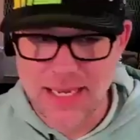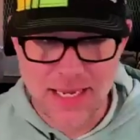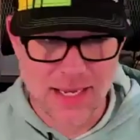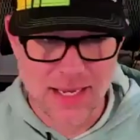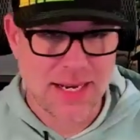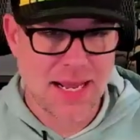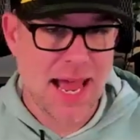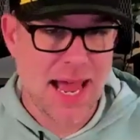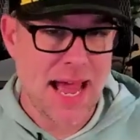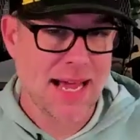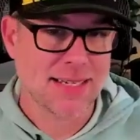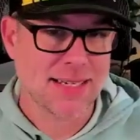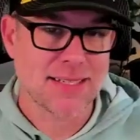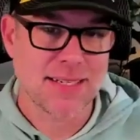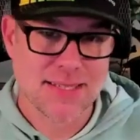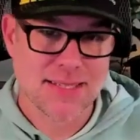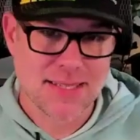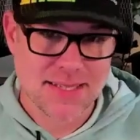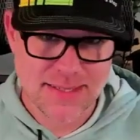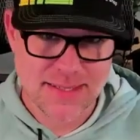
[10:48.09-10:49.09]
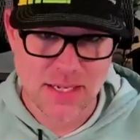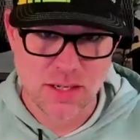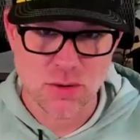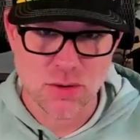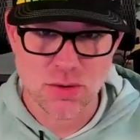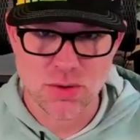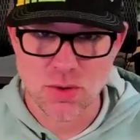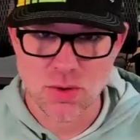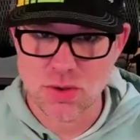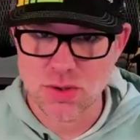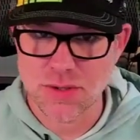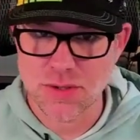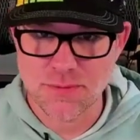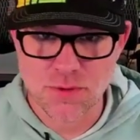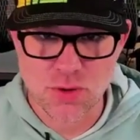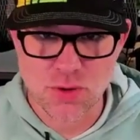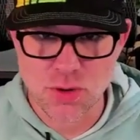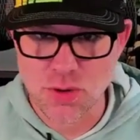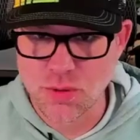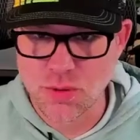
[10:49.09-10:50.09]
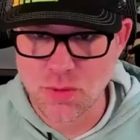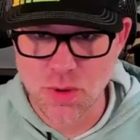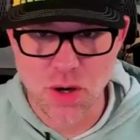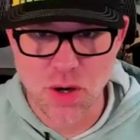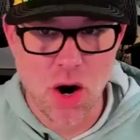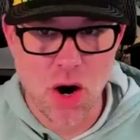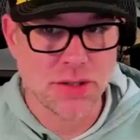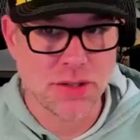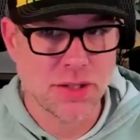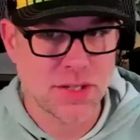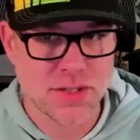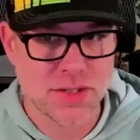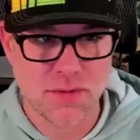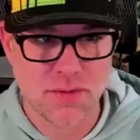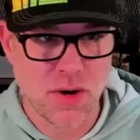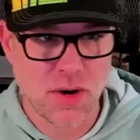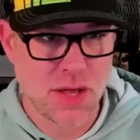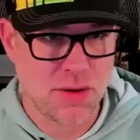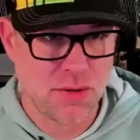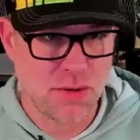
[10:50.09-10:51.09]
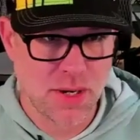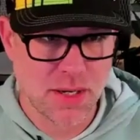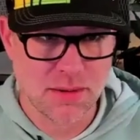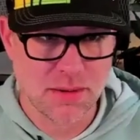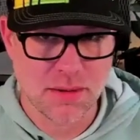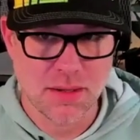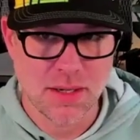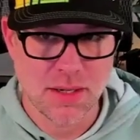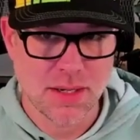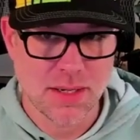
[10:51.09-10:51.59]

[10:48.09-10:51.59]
it acts as the single source of truth, regardless of whether it